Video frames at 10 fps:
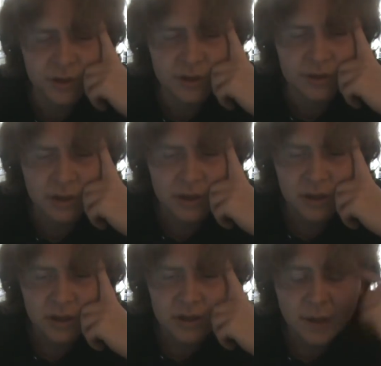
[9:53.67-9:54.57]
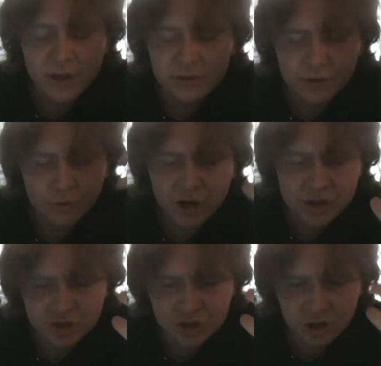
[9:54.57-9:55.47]
And I mean, the
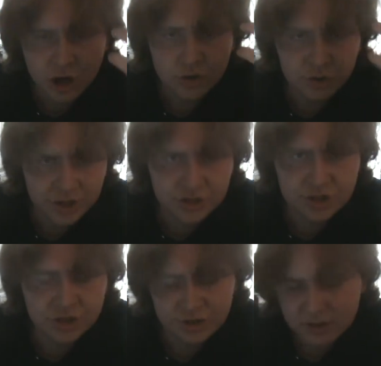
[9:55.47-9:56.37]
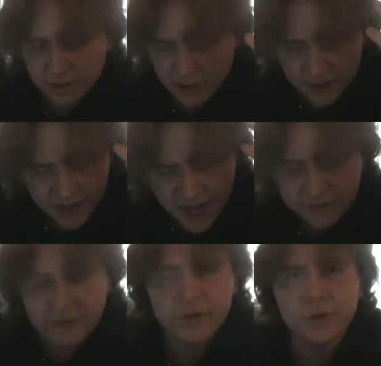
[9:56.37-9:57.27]
rich are rich and they have
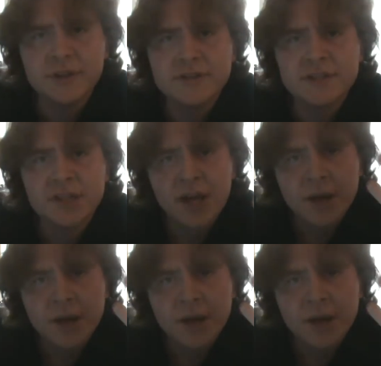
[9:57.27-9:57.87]
influence,